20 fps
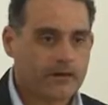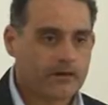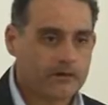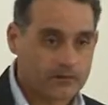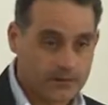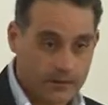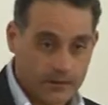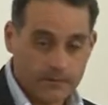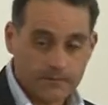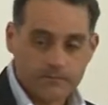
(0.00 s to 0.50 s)

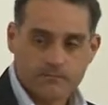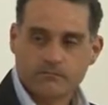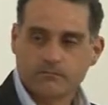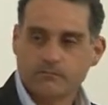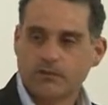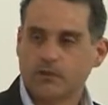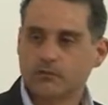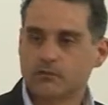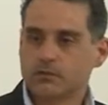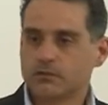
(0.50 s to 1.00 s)
okay?
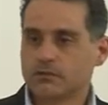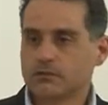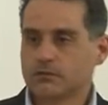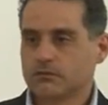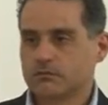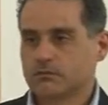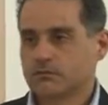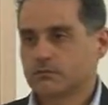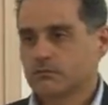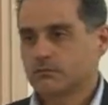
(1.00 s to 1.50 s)
They
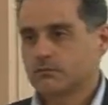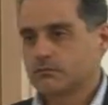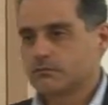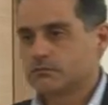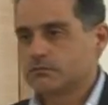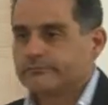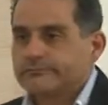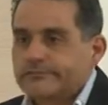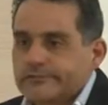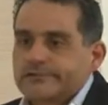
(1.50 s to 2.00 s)
will
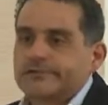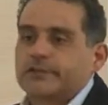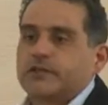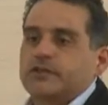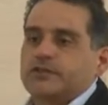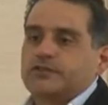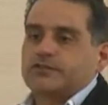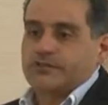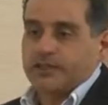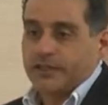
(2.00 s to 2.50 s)

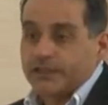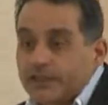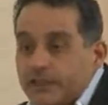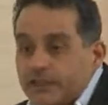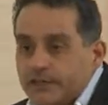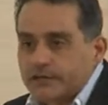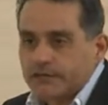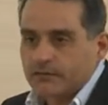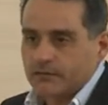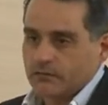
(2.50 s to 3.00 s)
start
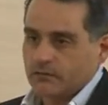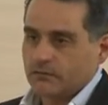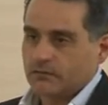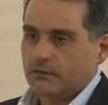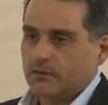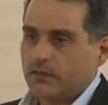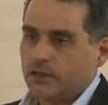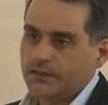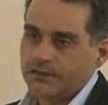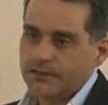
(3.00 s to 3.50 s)
training
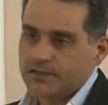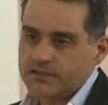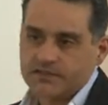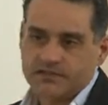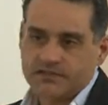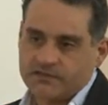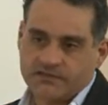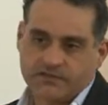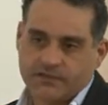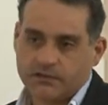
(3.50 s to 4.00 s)
in
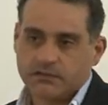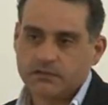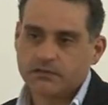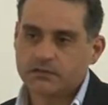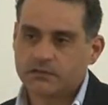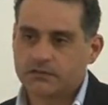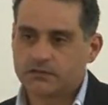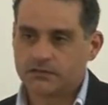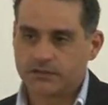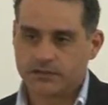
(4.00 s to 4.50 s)
this
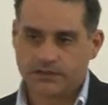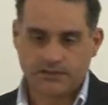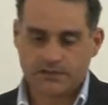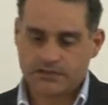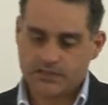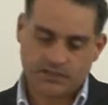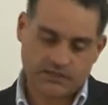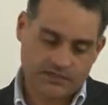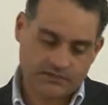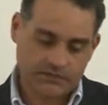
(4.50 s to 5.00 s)
field or in
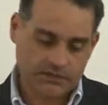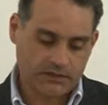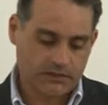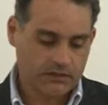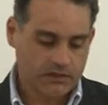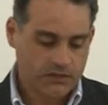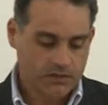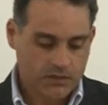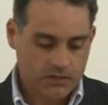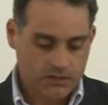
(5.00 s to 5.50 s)
this
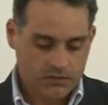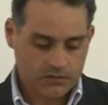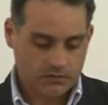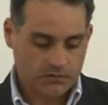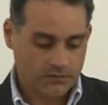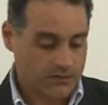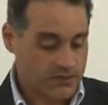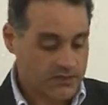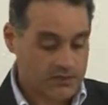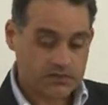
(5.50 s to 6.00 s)
activity.
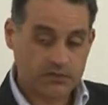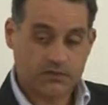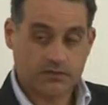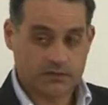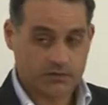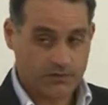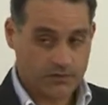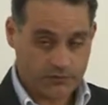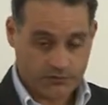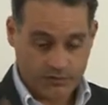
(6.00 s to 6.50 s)
So these are
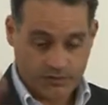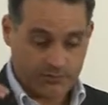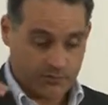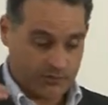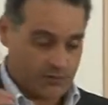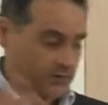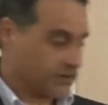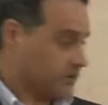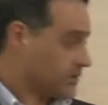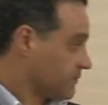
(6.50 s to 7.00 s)
the three
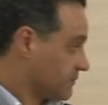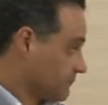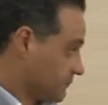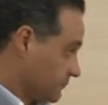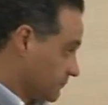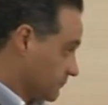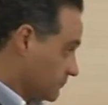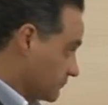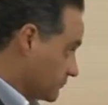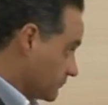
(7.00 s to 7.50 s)
points.
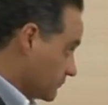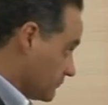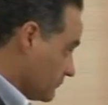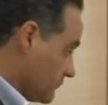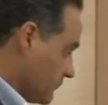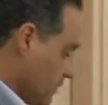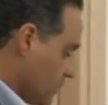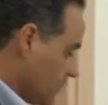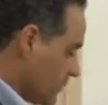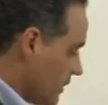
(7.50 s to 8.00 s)

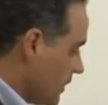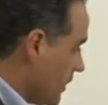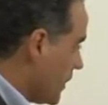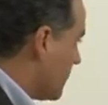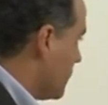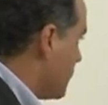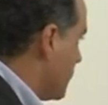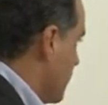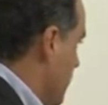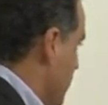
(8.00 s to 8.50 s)
Okay, I
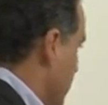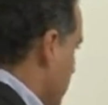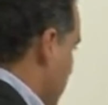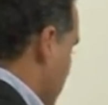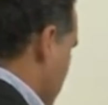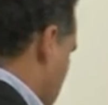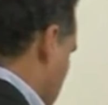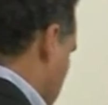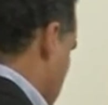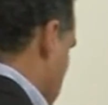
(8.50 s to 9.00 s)
put
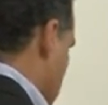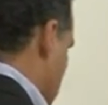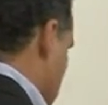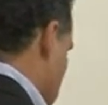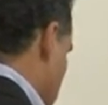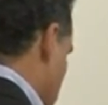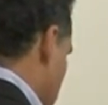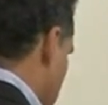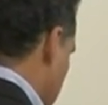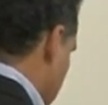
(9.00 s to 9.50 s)
it back here.